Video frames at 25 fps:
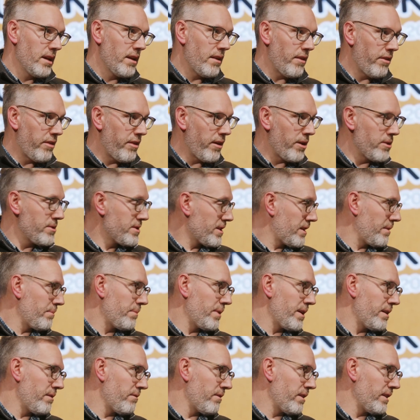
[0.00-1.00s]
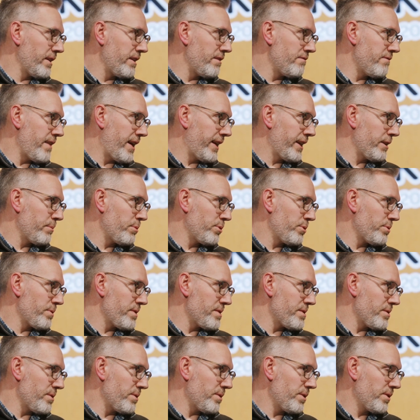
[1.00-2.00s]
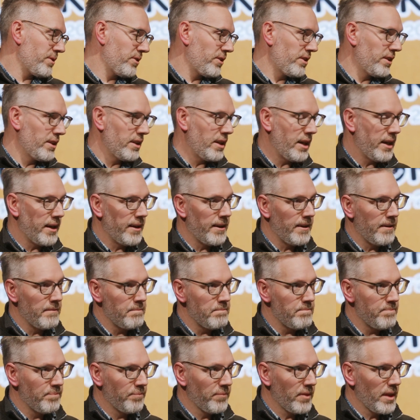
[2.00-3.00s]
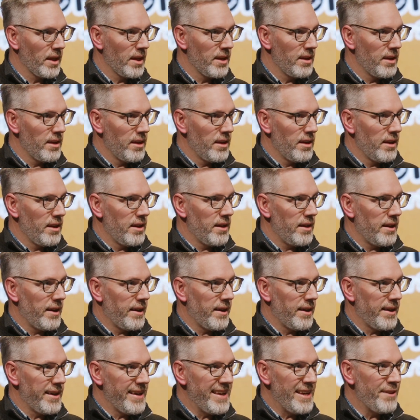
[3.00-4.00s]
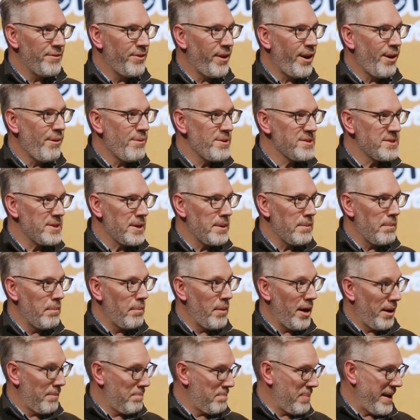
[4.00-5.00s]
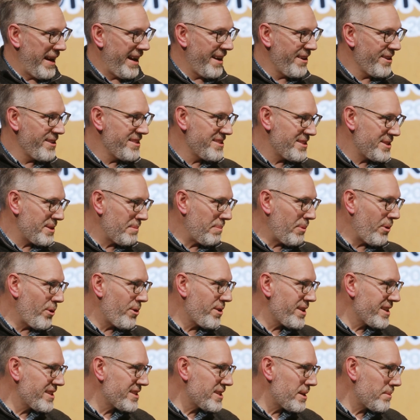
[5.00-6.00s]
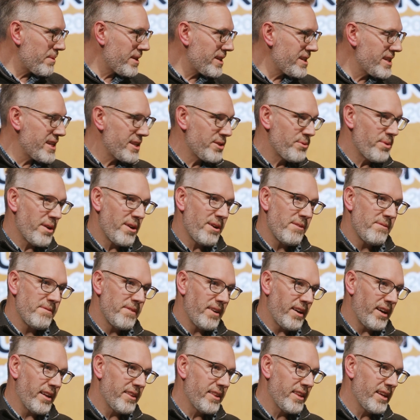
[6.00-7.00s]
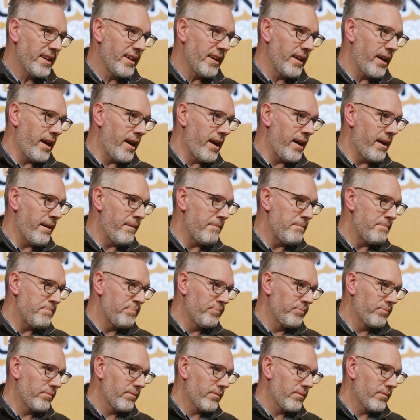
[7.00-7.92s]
those can be a really valuable resource. If I was a parent supporting someone in year 12, I think, parents